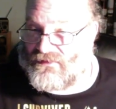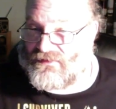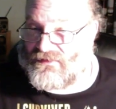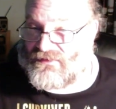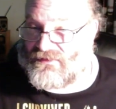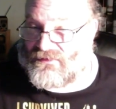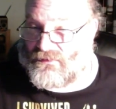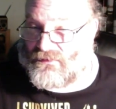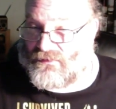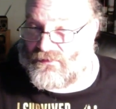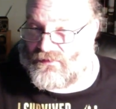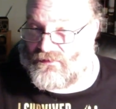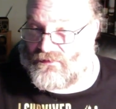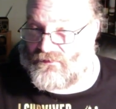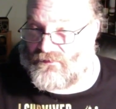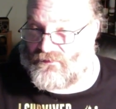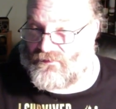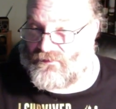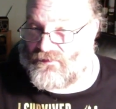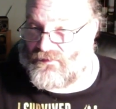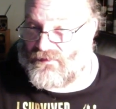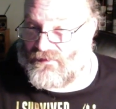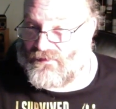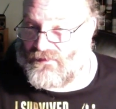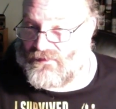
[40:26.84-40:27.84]
sort
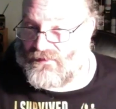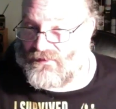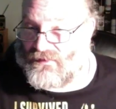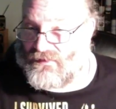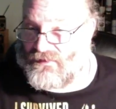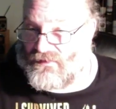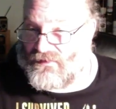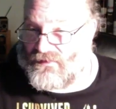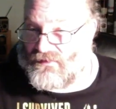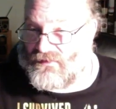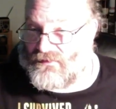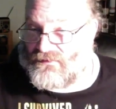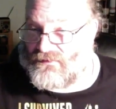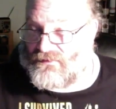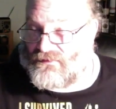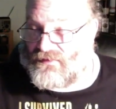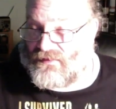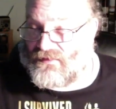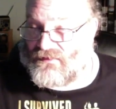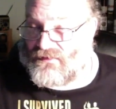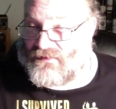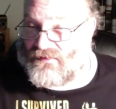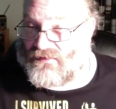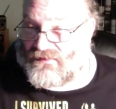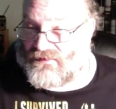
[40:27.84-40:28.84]
of
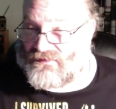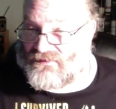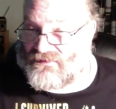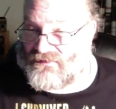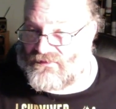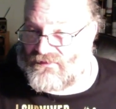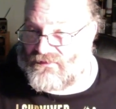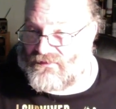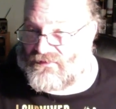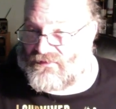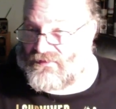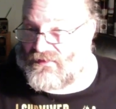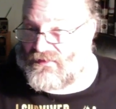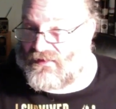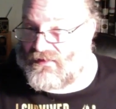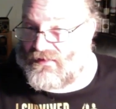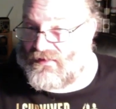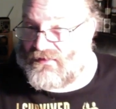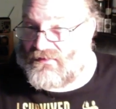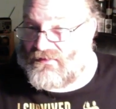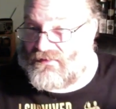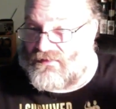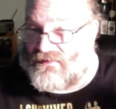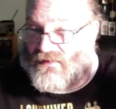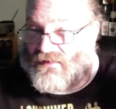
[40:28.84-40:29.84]
did this
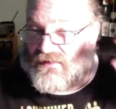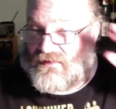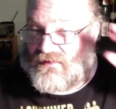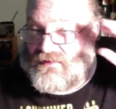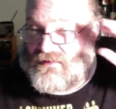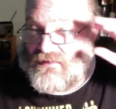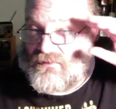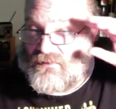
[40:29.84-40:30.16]
thing that he